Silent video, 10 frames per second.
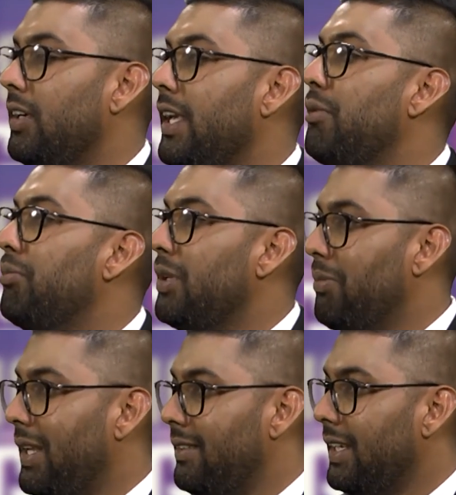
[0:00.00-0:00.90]

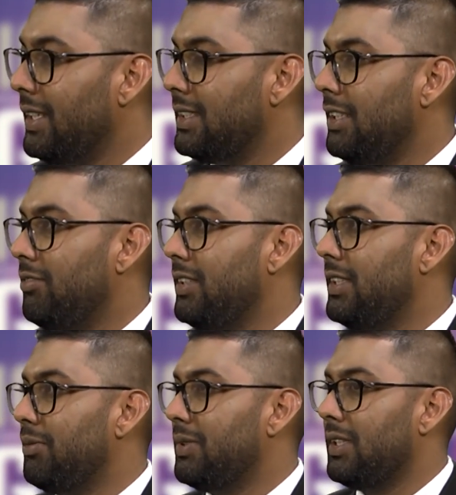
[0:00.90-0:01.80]
implementing safety
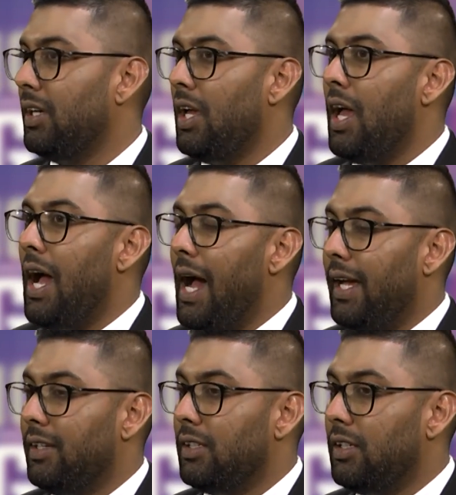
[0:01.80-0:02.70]
tips
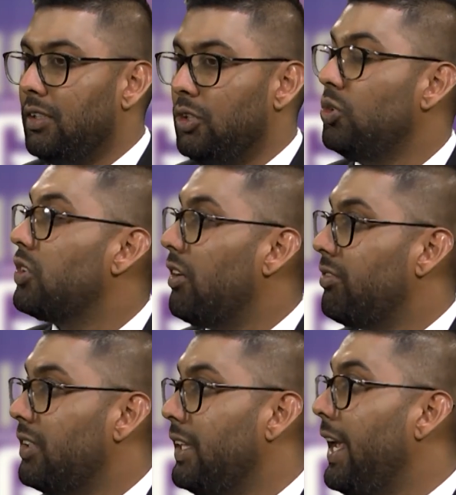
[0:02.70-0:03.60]
and use of
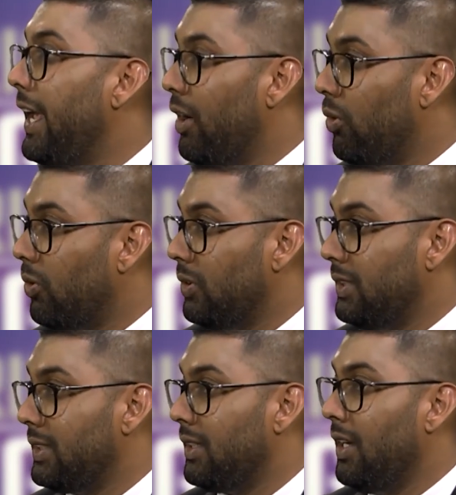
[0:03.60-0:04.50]
the air
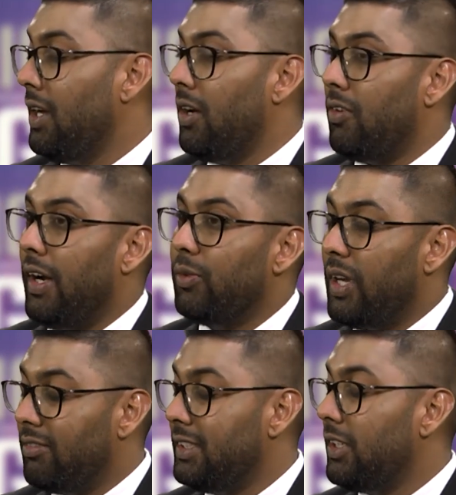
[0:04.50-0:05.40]
horns, right? We
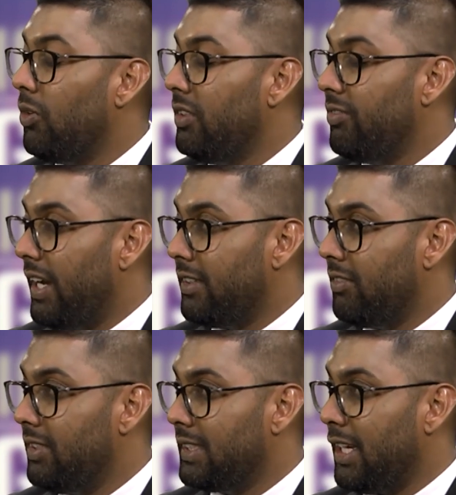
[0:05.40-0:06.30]
have seen how
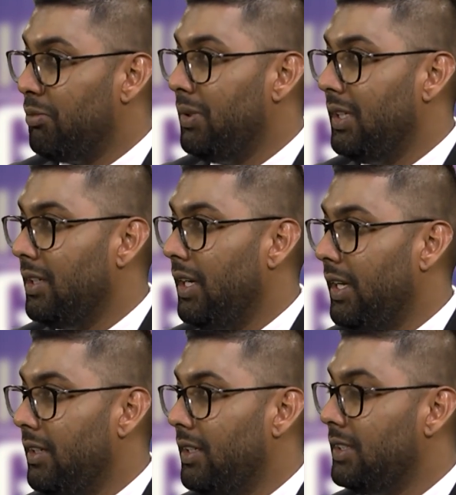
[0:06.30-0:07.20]
effective this can be
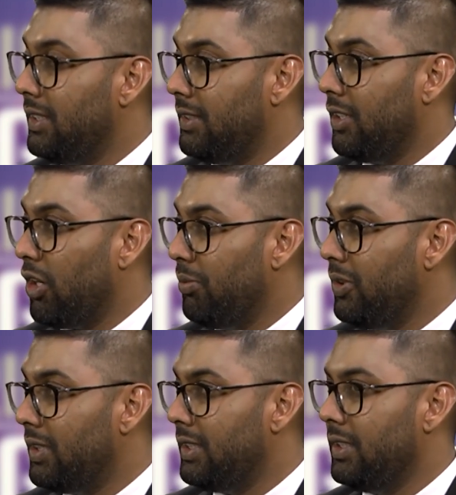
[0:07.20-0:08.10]
in certain
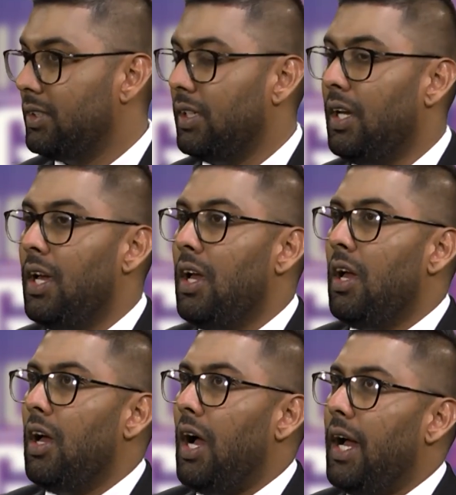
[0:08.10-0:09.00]
communities.
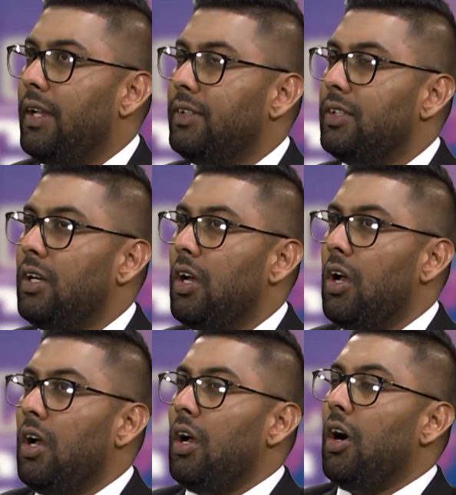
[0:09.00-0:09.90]

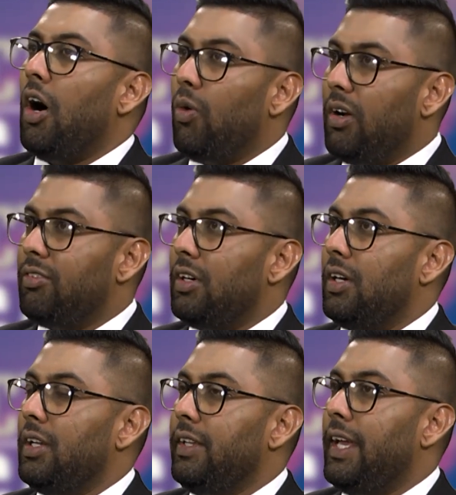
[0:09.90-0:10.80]

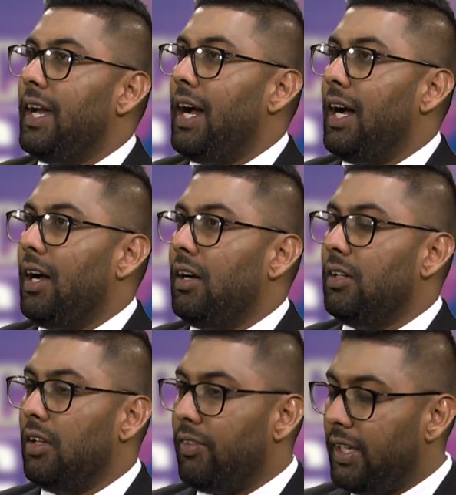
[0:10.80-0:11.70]
However, there are
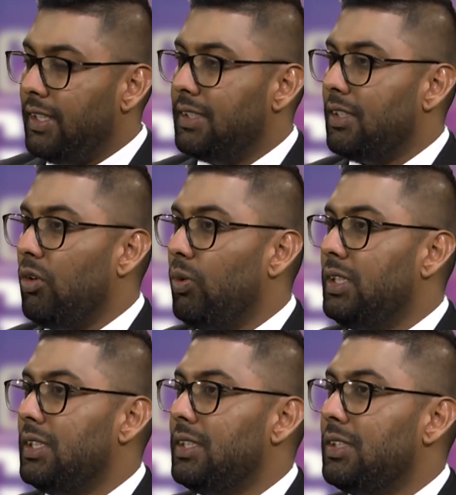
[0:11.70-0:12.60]
things which
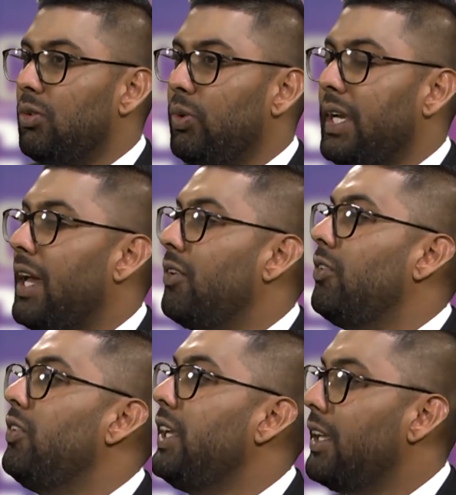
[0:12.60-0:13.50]
we
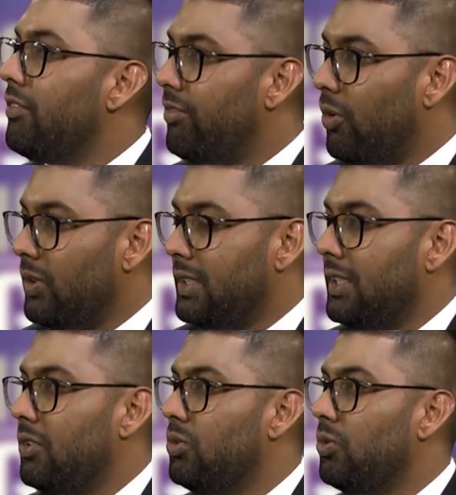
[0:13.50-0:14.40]
can reinforce
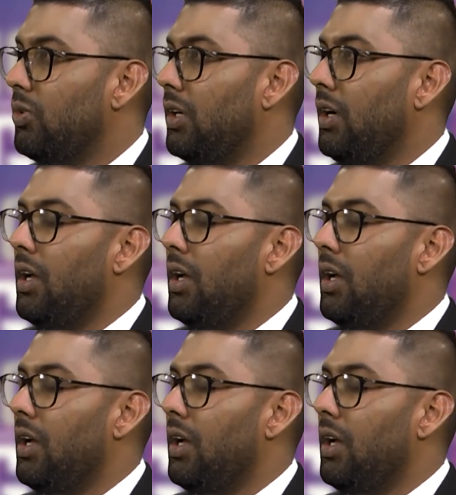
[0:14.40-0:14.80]
to